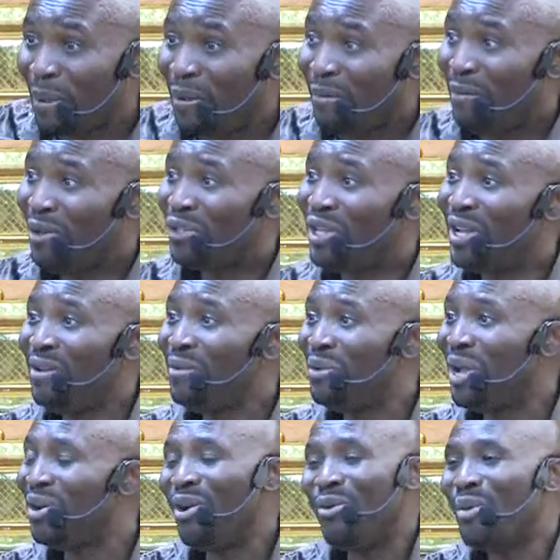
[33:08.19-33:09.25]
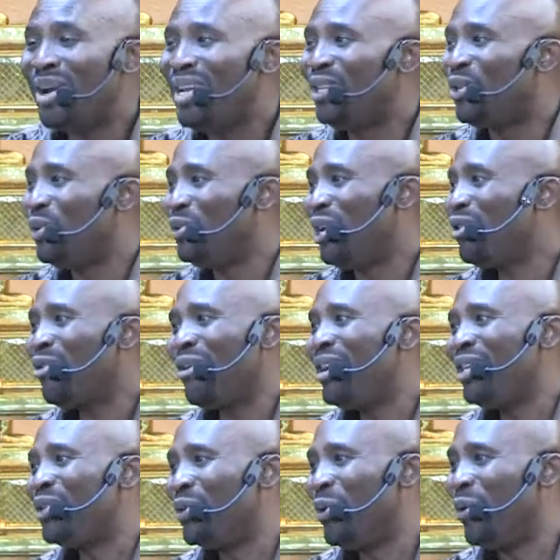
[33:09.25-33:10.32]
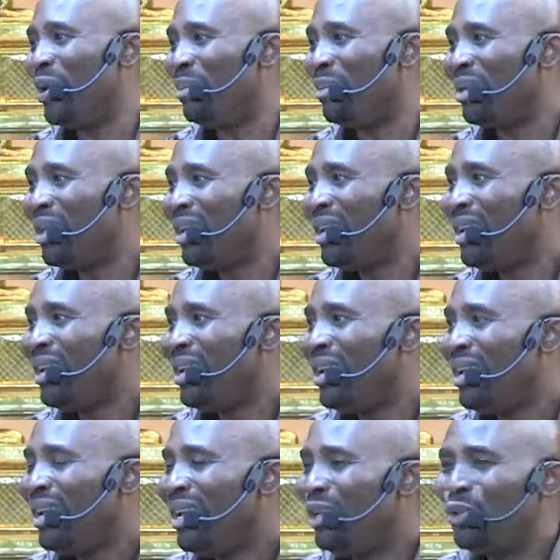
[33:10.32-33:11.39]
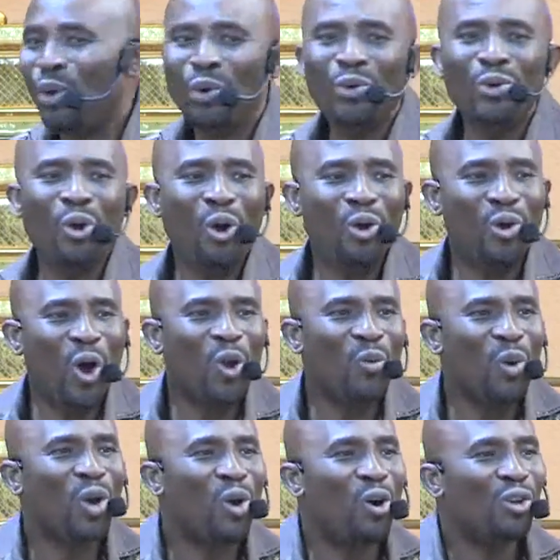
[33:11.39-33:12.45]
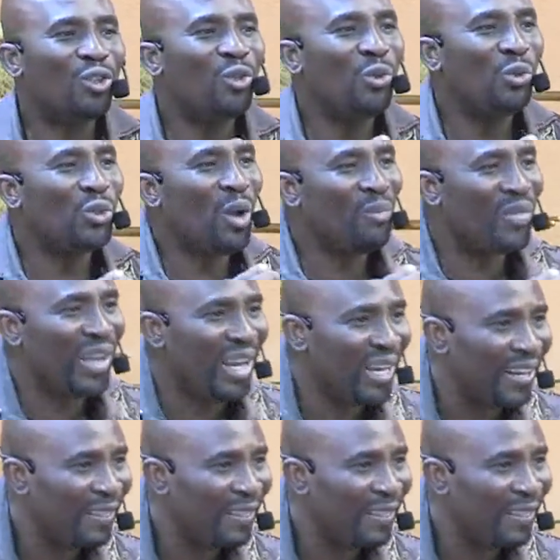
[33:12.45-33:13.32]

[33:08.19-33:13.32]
You see, you're not ready to, you're not ready to know him. To know God will cost you something.